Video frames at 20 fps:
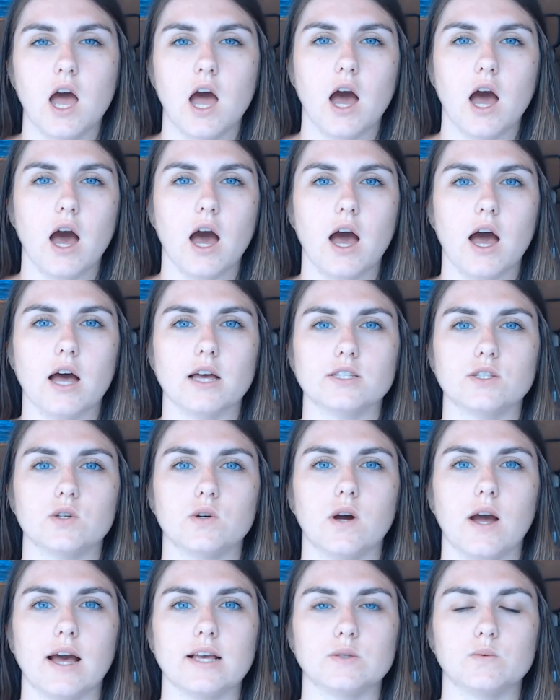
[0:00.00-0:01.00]
So
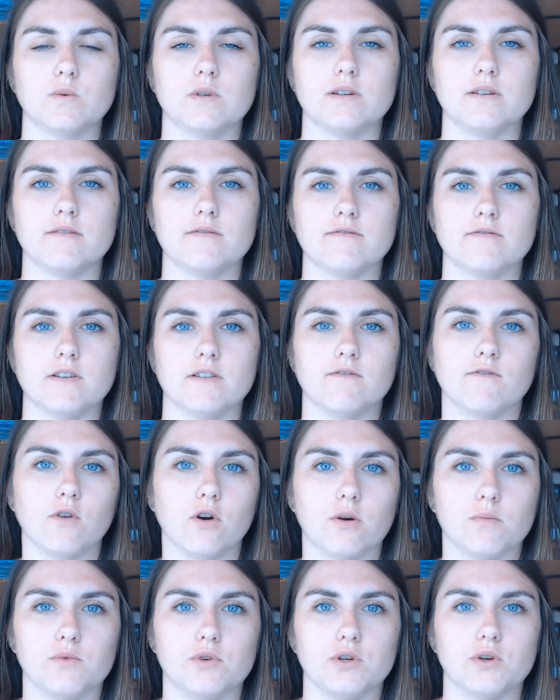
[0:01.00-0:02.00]
as we've
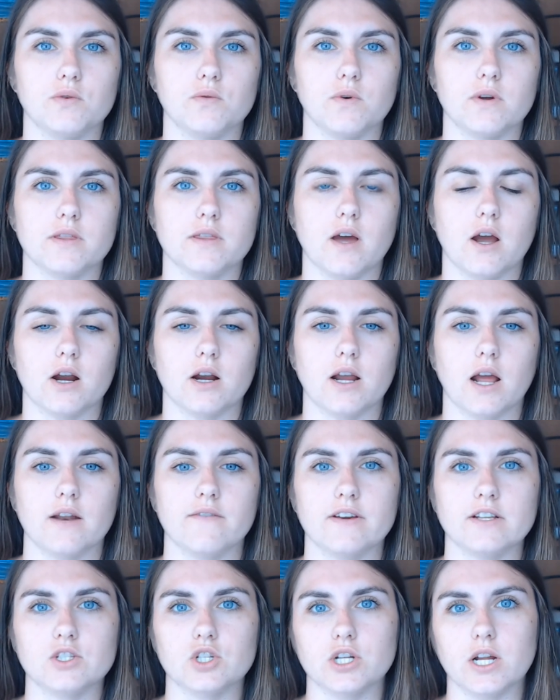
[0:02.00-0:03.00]
informed you with our kind of
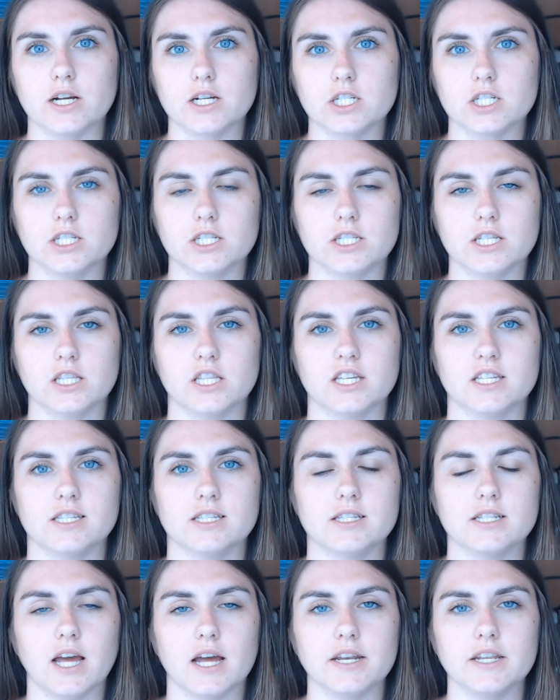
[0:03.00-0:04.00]
introduction to this
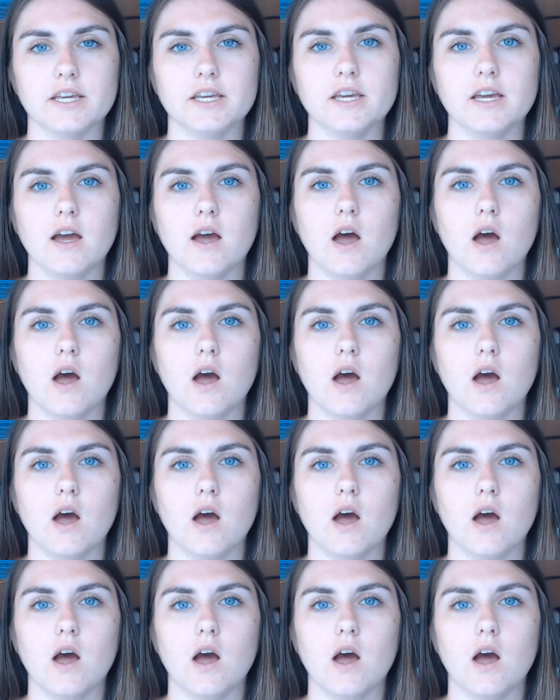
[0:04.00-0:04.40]
study,